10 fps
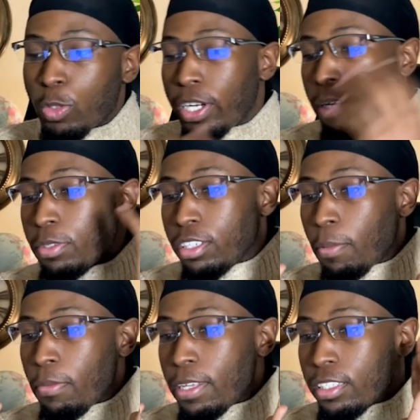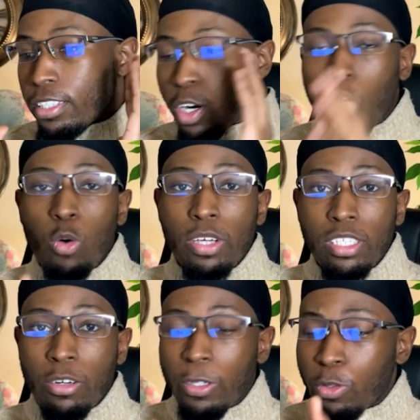So when it comes to supplements, they're
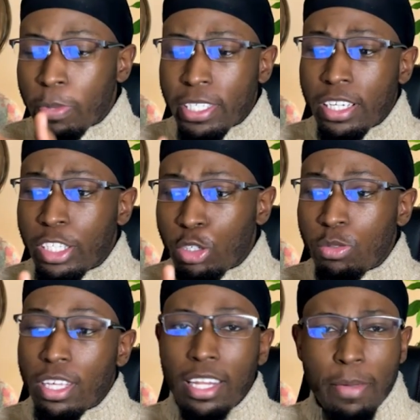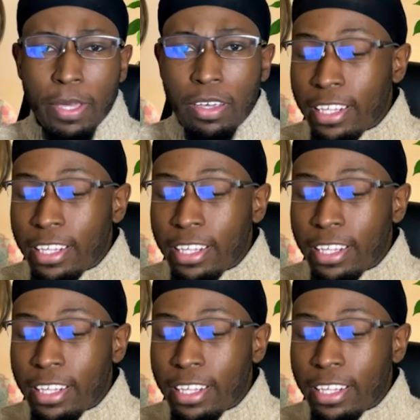always going to basically choose Lemme.